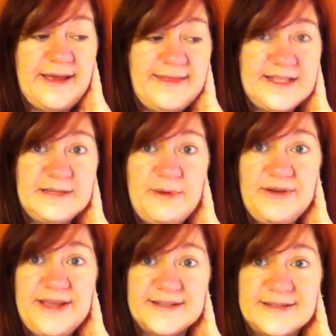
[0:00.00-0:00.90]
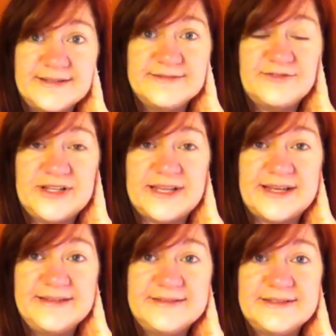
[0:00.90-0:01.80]
and that's about it
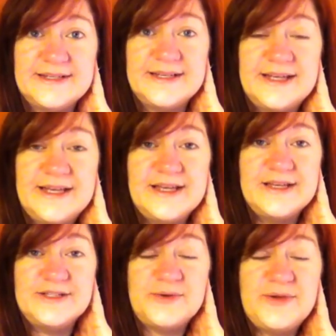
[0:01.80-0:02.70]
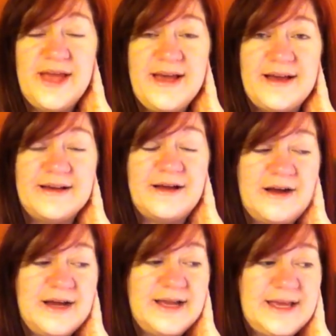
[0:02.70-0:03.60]
really. So yeah,
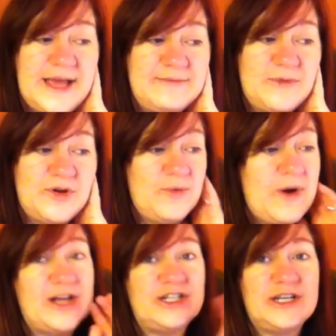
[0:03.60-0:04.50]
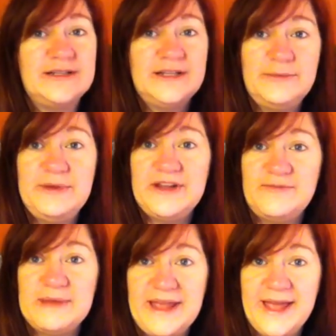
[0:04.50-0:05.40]
I am going to watch a little bit
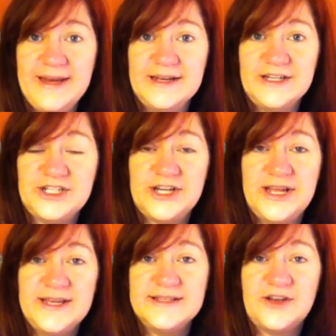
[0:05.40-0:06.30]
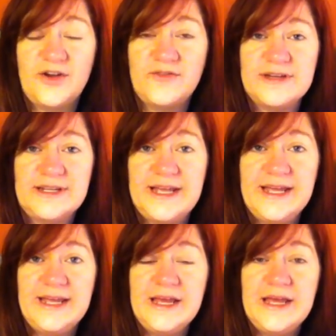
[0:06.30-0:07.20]
of McKenna. She is
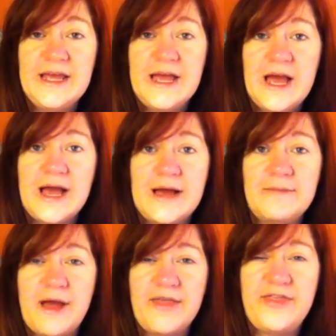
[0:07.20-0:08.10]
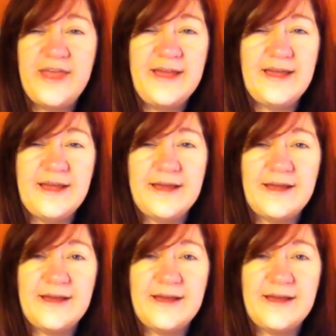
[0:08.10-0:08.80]
currently, um, I think,